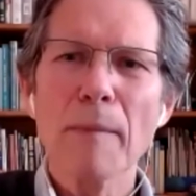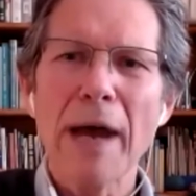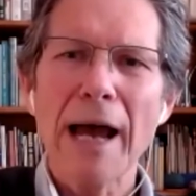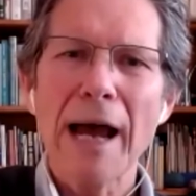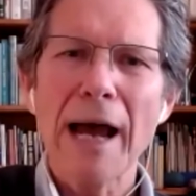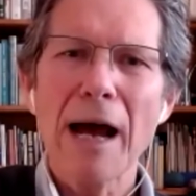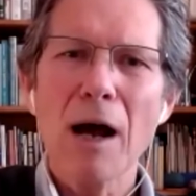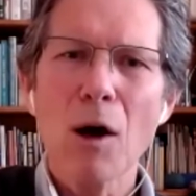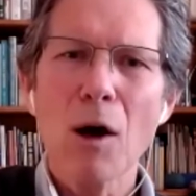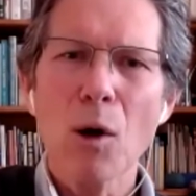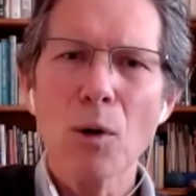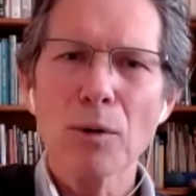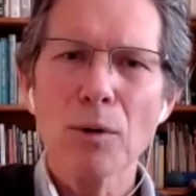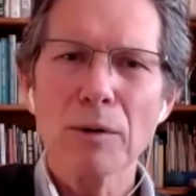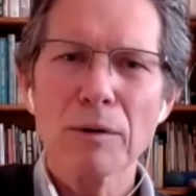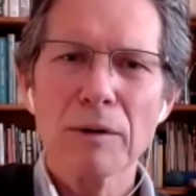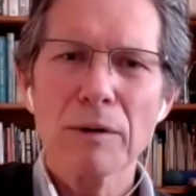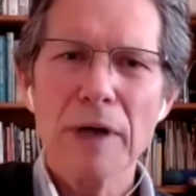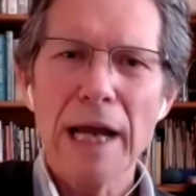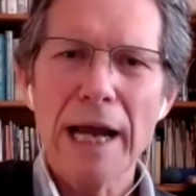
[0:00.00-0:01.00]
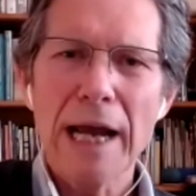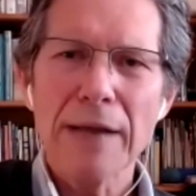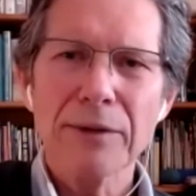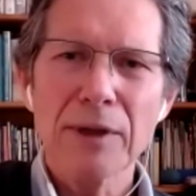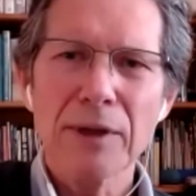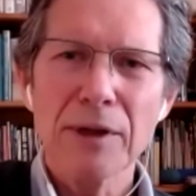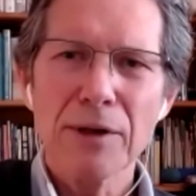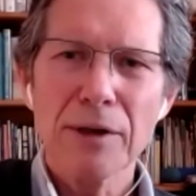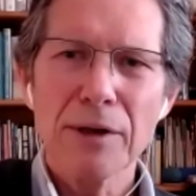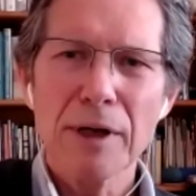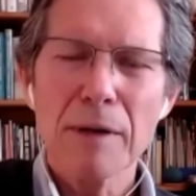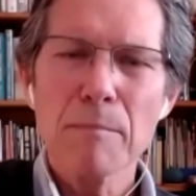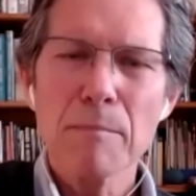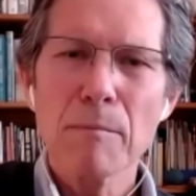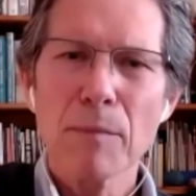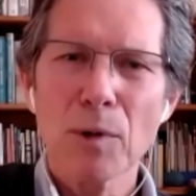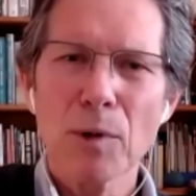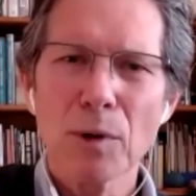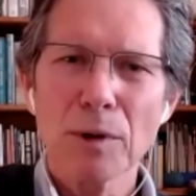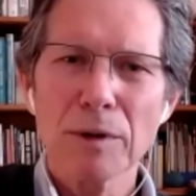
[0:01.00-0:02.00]
out at the
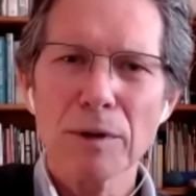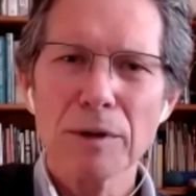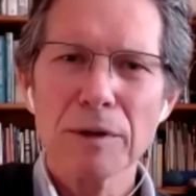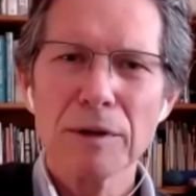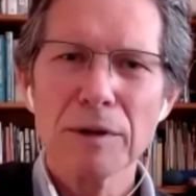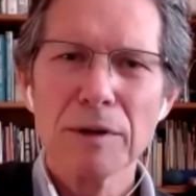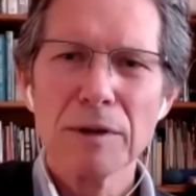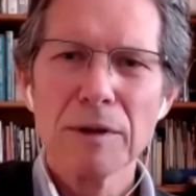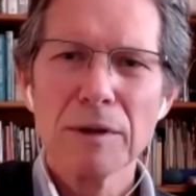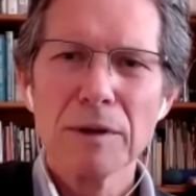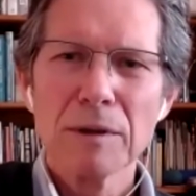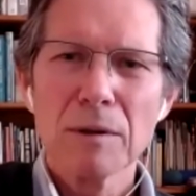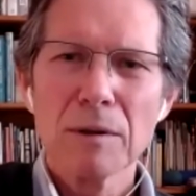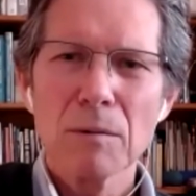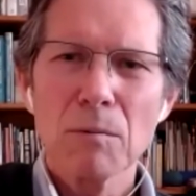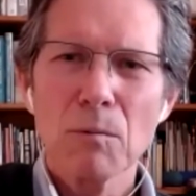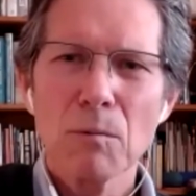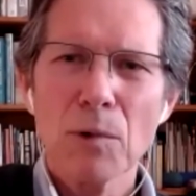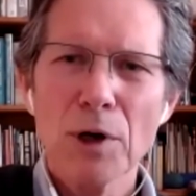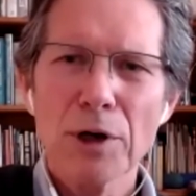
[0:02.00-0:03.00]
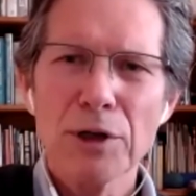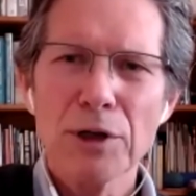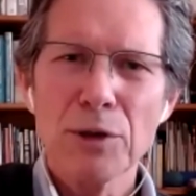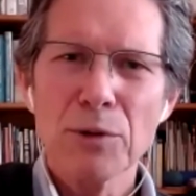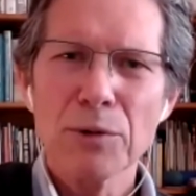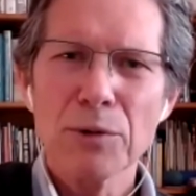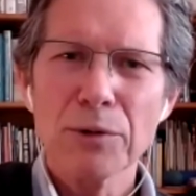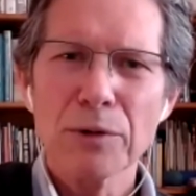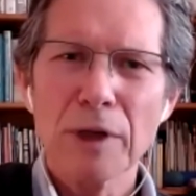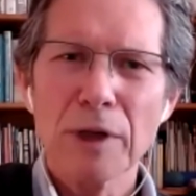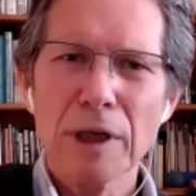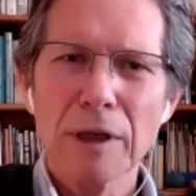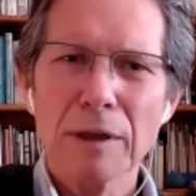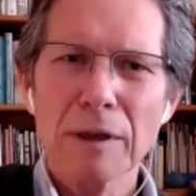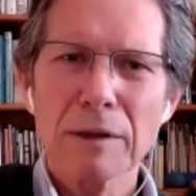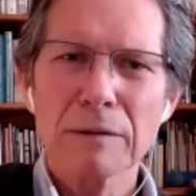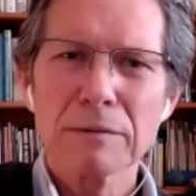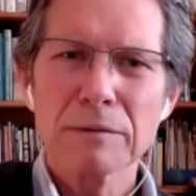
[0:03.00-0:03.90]
number where you think